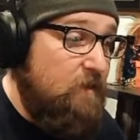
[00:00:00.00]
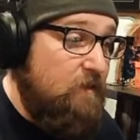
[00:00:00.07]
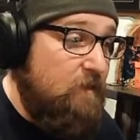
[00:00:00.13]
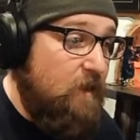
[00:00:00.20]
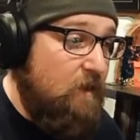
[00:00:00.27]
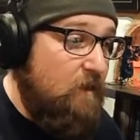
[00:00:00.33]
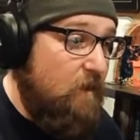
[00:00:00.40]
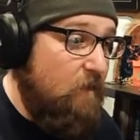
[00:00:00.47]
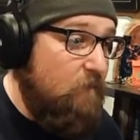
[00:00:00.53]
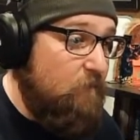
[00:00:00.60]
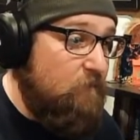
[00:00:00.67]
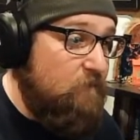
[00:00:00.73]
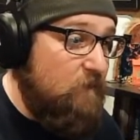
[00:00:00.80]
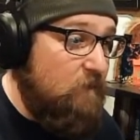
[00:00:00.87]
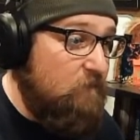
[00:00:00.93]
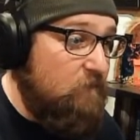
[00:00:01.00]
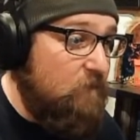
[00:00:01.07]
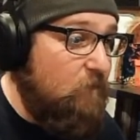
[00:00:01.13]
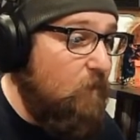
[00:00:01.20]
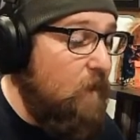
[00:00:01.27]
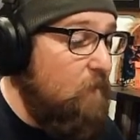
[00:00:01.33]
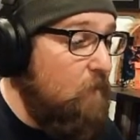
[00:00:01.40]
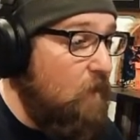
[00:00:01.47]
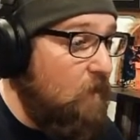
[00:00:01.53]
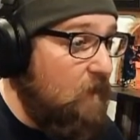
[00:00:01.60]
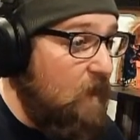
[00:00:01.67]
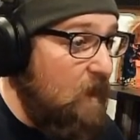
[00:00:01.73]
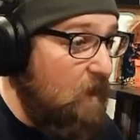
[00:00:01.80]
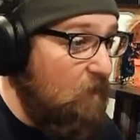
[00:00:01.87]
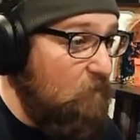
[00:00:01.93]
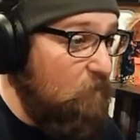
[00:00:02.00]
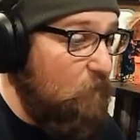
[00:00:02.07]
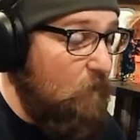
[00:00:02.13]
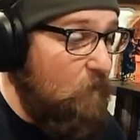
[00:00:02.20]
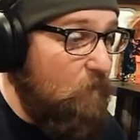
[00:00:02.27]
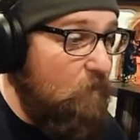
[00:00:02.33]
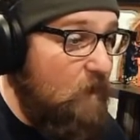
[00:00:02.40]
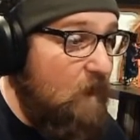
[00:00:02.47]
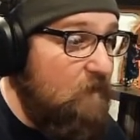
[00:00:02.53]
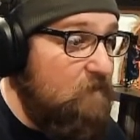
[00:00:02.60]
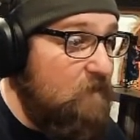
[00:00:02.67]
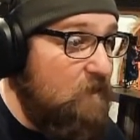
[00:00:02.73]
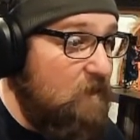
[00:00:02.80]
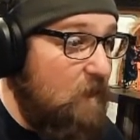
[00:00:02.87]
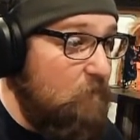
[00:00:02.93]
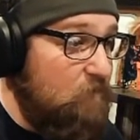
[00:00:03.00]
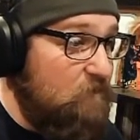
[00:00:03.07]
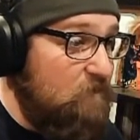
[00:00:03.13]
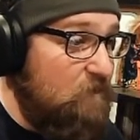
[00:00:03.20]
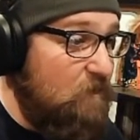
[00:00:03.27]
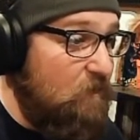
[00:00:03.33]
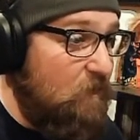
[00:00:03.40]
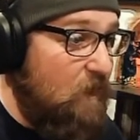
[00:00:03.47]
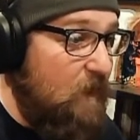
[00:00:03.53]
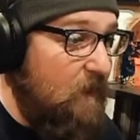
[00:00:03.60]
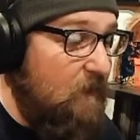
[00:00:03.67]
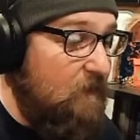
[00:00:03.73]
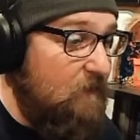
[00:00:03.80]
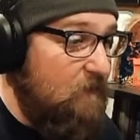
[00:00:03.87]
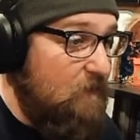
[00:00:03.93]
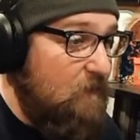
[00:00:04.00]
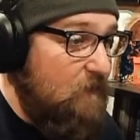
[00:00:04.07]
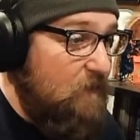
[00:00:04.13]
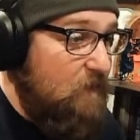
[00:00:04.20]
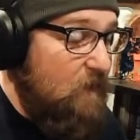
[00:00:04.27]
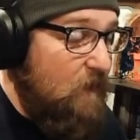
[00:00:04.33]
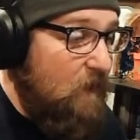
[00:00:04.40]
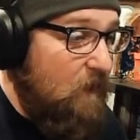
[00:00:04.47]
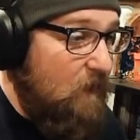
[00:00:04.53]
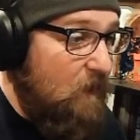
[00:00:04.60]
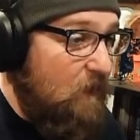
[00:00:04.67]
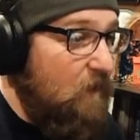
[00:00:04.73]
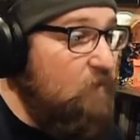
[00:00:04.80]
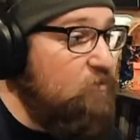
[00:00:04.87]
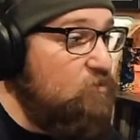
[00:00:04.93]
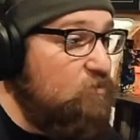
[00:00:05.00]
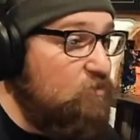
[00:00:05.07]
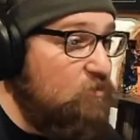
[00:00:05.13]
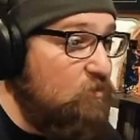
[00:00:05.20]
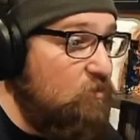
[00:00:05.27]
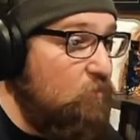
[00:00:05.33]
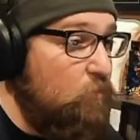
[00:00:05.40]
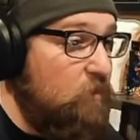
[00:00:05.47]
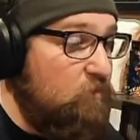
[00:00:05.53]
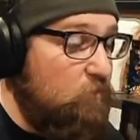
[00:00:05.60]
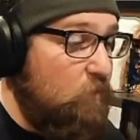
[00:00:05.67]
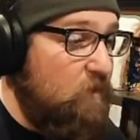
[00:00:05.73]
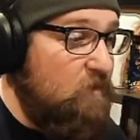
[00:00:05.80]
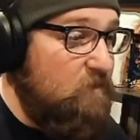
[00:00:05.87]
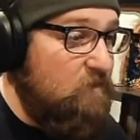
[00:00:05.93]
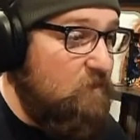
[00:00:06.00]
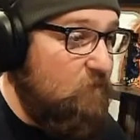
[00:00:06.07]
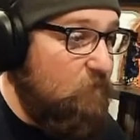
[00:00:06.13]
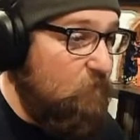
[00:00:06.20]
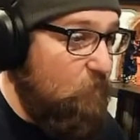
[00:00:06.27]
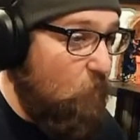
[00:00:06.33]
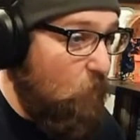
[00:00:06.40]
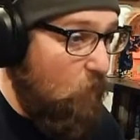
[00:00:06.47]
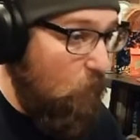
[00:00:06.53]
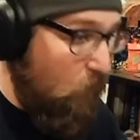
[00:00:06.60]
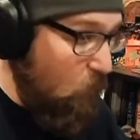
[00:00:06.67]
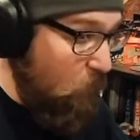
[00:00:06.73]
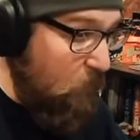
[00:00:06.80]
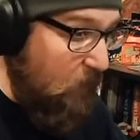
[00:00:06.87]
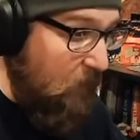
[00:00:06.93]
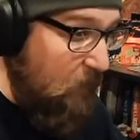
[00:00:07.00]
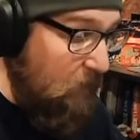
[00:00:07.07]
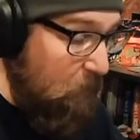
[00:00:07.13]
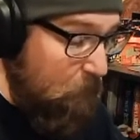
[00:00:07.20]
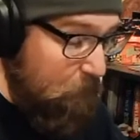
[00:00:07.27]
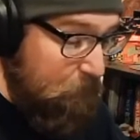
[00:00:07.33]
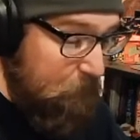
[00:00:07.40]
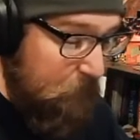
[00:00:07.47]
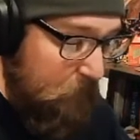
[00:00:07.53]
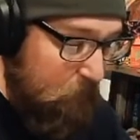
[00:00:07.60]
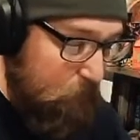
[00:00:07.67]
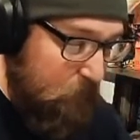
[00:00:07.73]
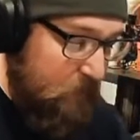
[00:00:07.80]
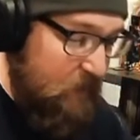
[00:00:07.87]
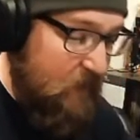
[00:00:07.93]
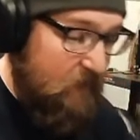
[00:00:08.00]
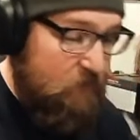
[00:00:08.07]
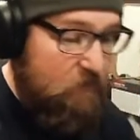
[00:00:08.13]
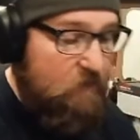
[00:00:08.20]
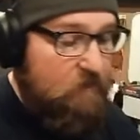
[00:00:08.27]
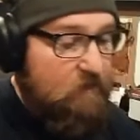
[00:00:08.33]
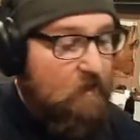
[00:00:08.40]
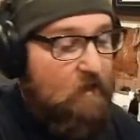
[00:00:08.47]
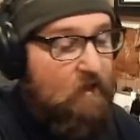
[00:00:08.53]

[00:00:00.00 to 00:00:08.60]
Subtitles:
they call themselves the Great American Houseboat. I think I'm still unsure which one is the formal name, but yeah, you can